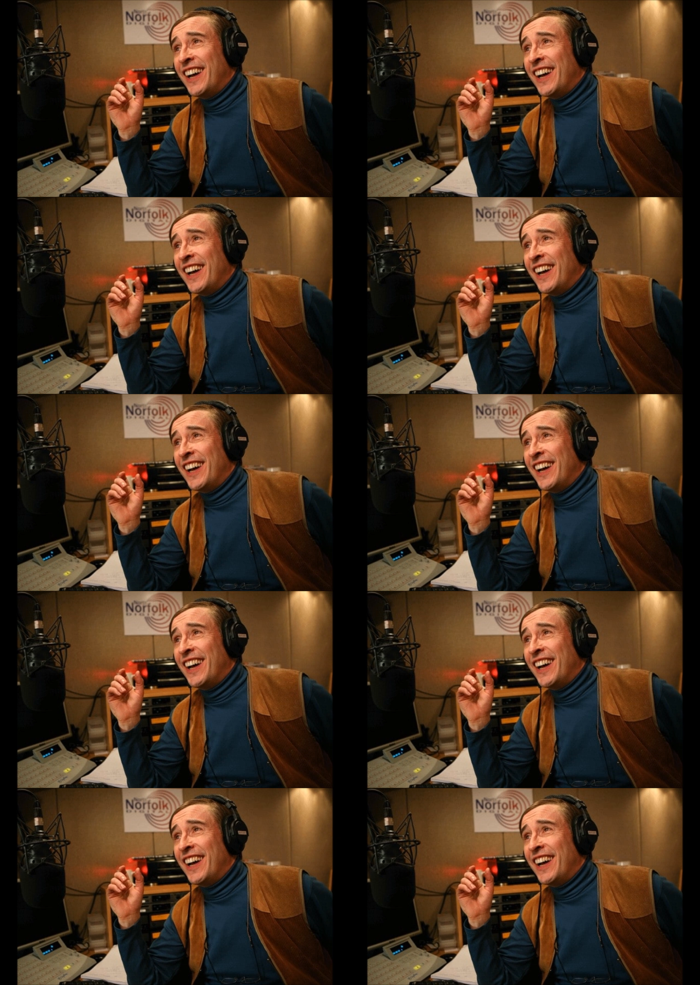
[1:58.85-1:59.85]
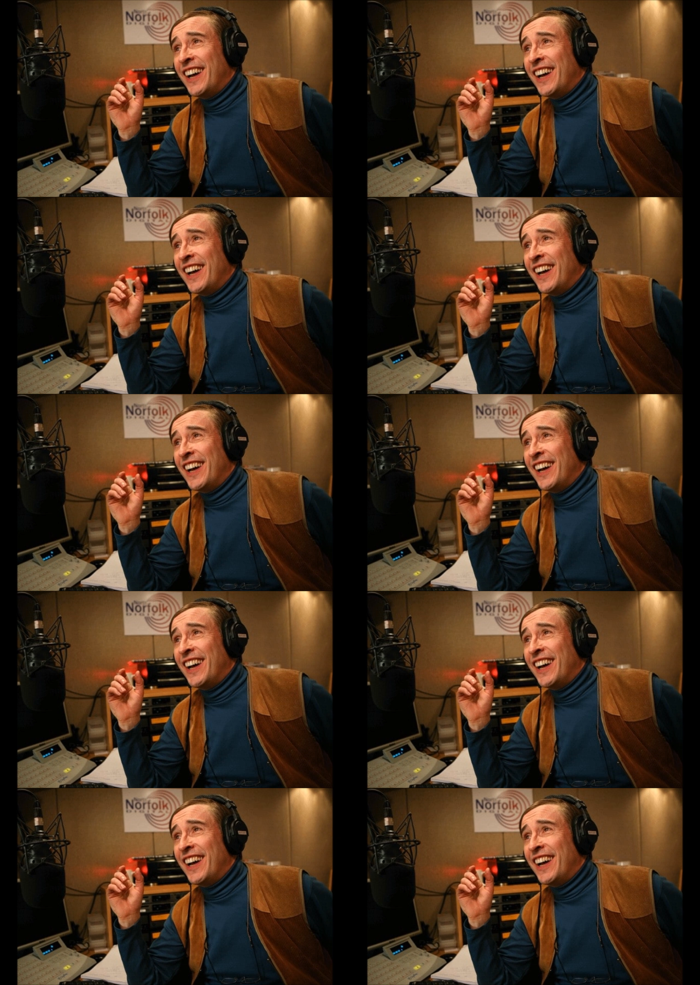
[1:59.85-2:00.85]

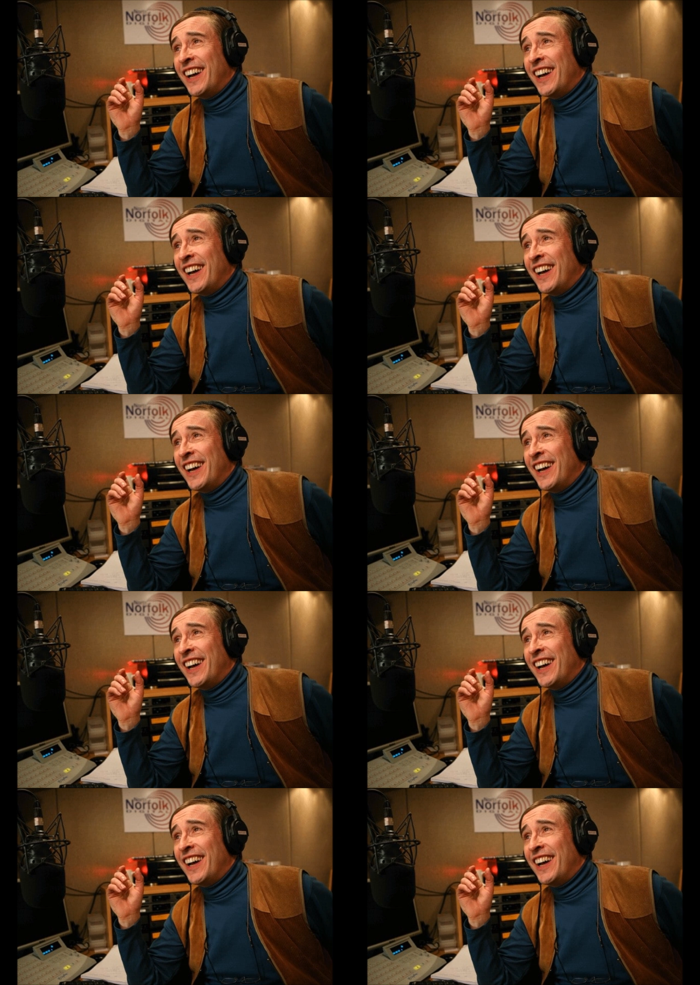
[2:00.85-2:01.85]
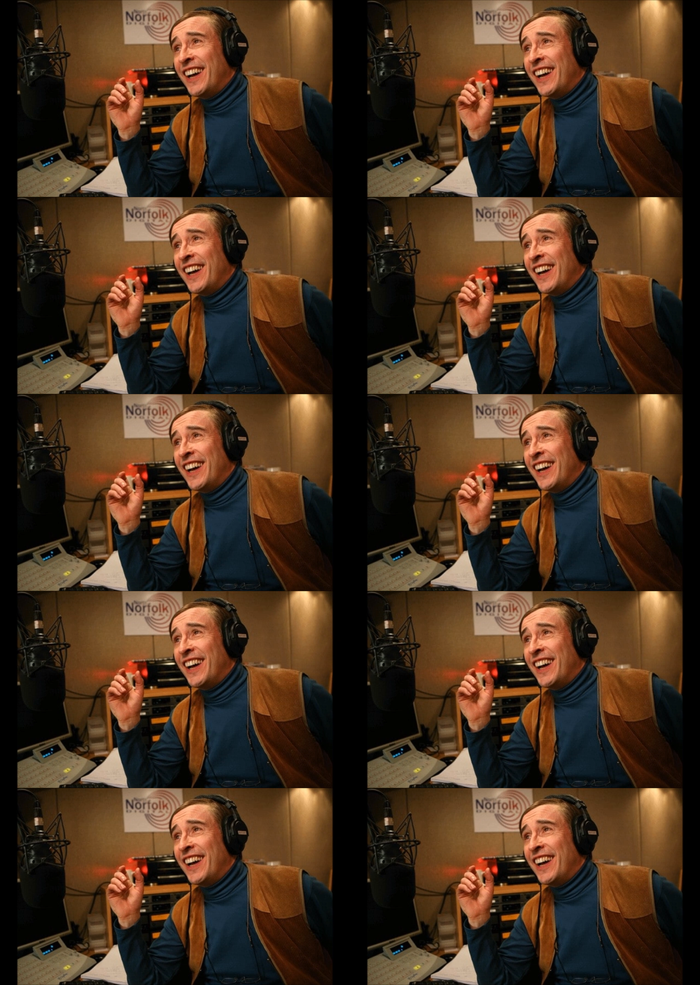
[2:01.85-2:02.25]
(no lip movement)